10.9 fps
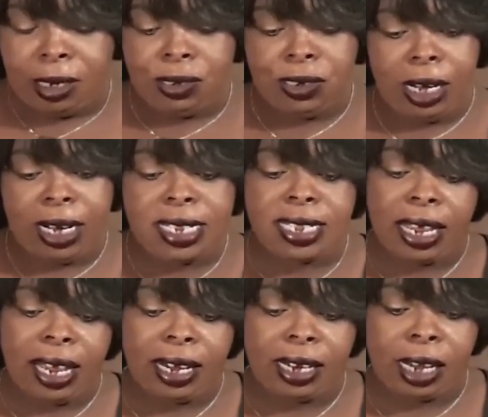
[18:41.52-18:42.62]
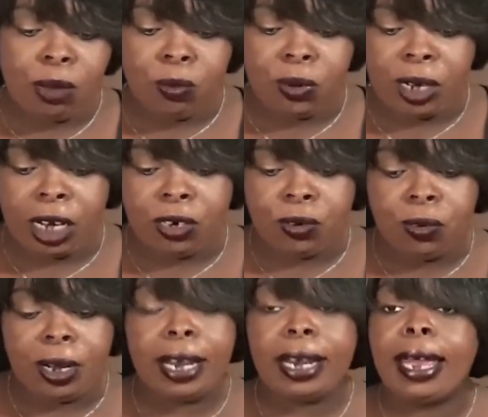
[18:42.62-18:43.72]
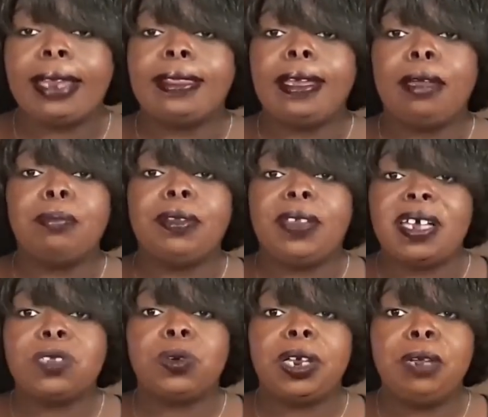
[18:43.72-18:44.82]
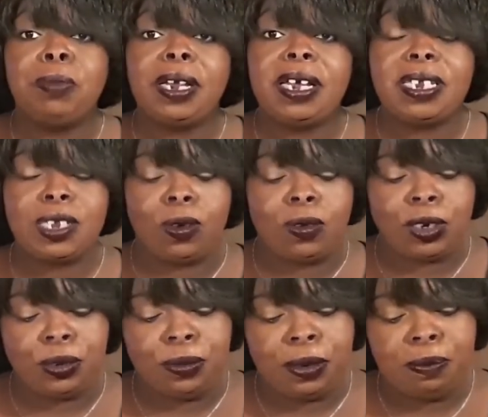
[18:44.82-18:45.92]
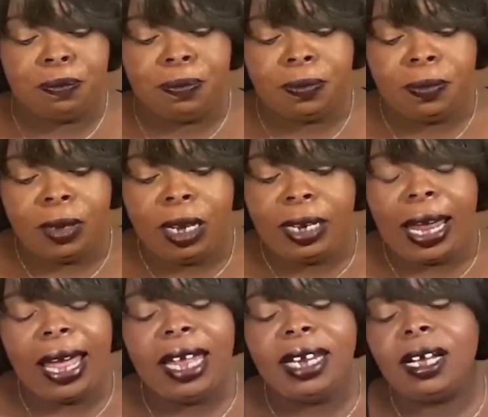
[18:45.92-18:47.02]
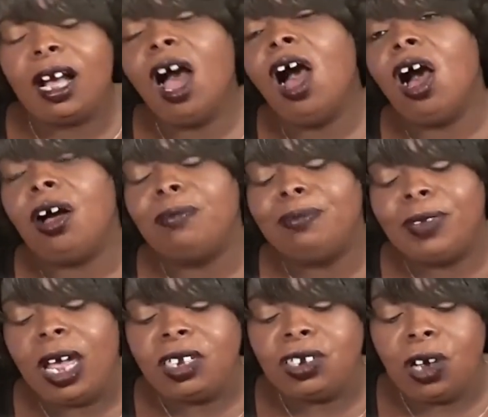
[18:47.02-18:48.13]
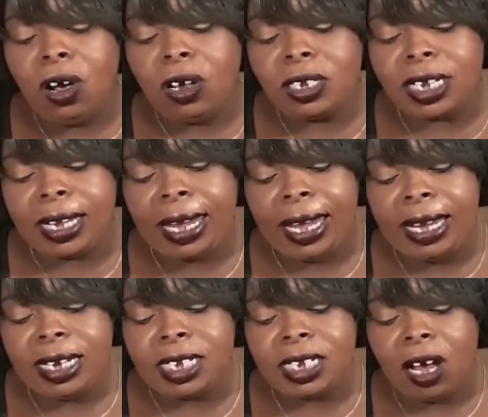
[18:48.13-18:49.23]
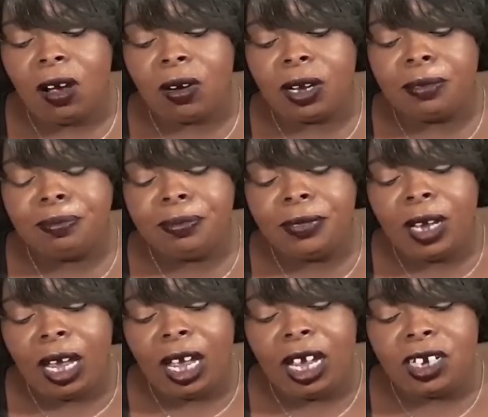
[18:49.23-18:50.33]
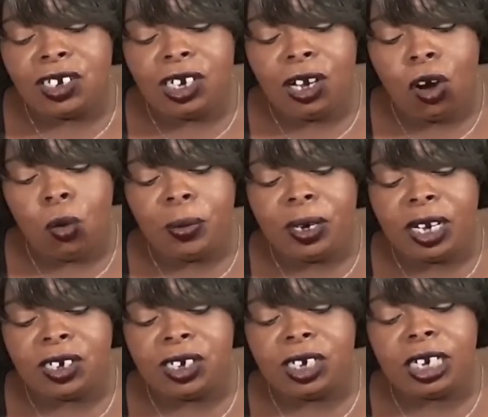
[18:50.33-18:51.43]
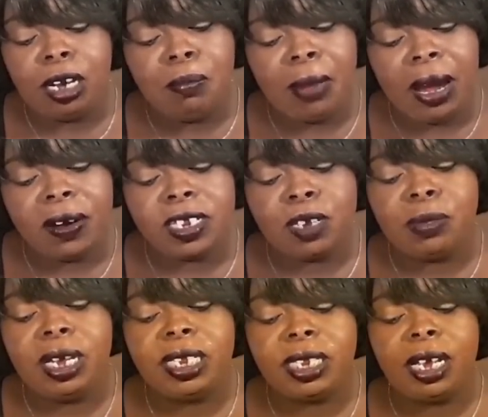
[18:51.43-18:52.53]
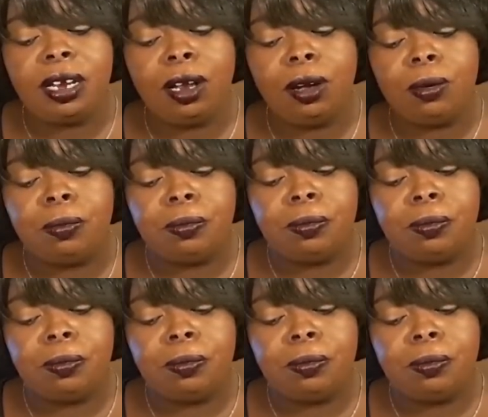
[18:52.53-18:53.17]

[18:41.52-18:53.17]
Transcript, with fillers: Charlie said that they would they doing it like that, but that's what he plans on doing. Now in the car, Charles and Candace talking, and she hoping that she didn't embarrass him, and he said no.